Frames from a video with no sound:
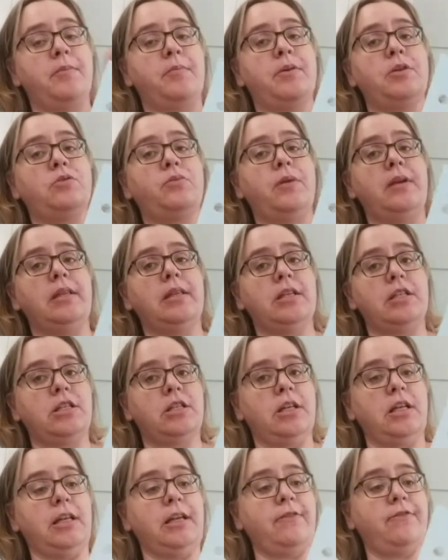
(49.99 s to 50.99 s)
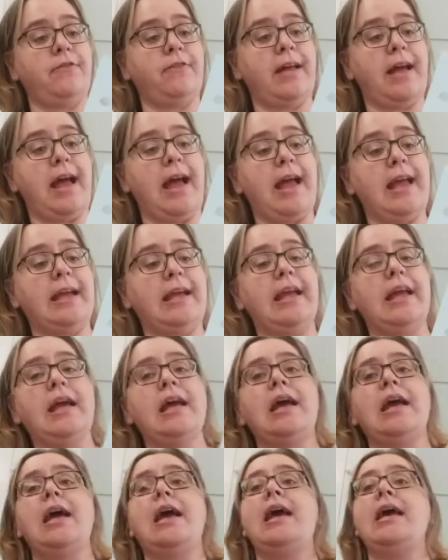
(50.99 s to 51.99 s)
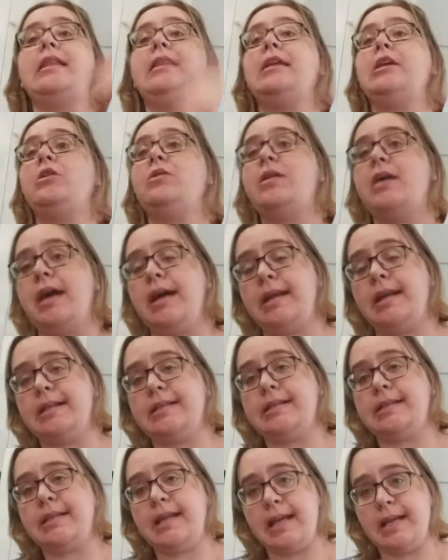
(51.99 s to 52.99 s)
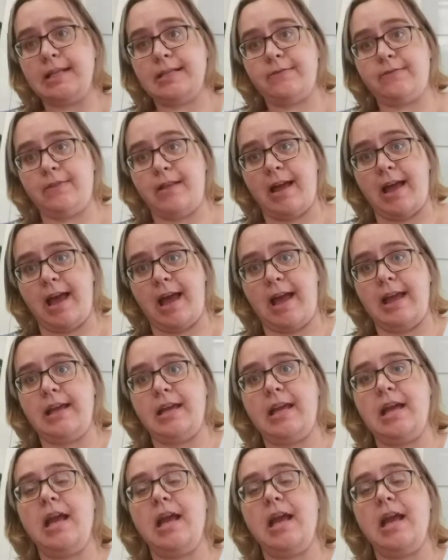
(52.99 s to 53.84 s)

between the Chile flag and the United States flag,